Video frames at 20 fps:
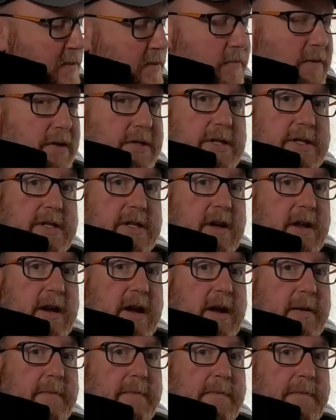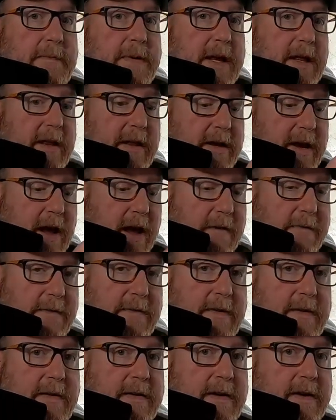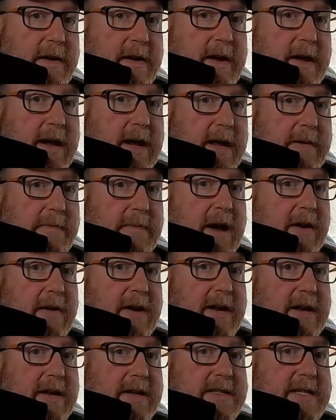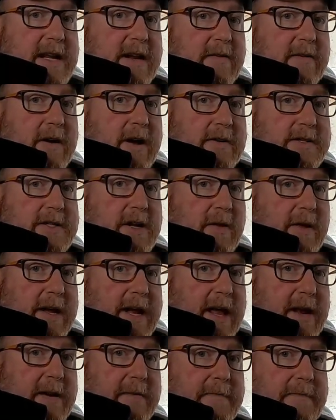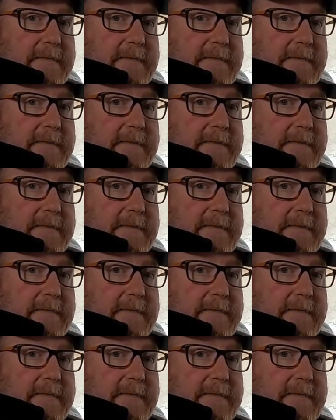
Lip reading: So we're just going to peel it off and mount it in the center console again.